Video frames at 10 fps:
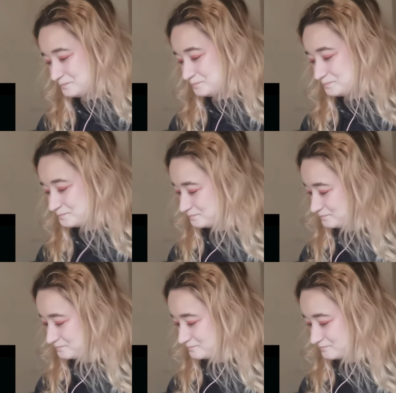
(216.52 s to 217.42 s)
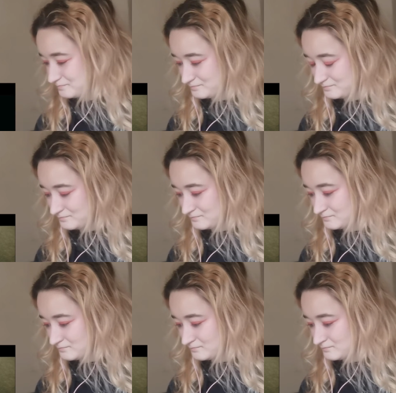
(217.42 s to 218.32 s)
No one is speaking in this clip.